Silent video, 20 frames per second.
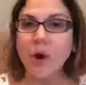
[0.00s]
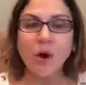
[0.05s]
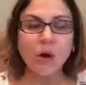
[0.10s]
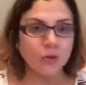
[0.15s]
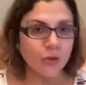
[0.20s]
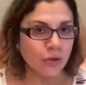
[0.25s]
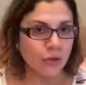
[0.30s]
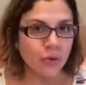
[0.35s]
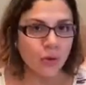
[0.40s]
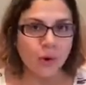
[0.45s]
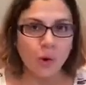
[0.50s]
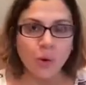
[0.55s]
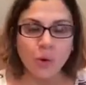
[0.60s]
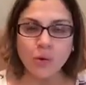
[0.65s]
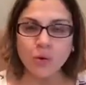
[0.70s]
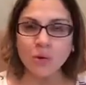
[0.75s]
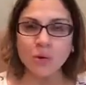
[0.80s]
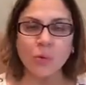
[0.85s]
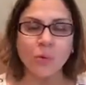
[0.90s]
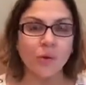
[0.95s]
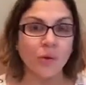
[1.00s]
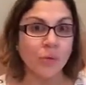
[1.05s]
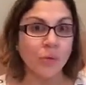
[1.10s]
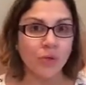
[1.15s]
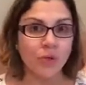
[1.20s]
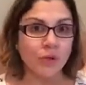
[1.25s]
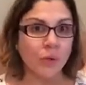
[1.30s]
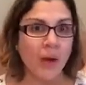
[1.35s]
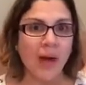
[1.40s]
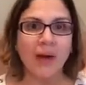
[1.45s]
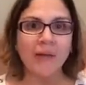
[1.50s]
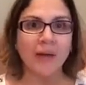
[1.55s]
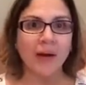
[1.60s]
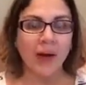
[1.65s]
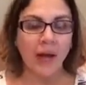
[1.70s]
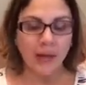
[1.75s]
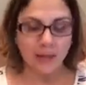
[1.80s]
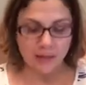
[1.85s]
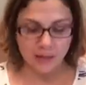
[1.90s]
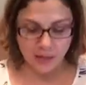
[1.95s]
on your own with what you have
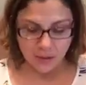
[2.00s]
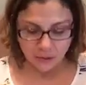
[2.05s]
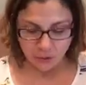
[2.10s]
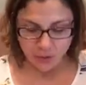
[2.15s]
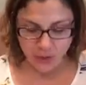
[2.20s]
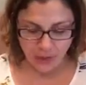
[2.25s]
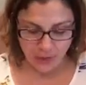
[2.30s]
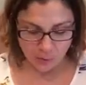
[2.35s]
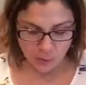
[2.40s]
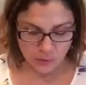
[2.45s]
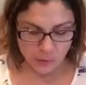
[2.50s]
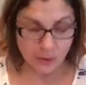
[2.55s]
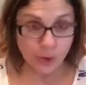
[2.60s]
at your house,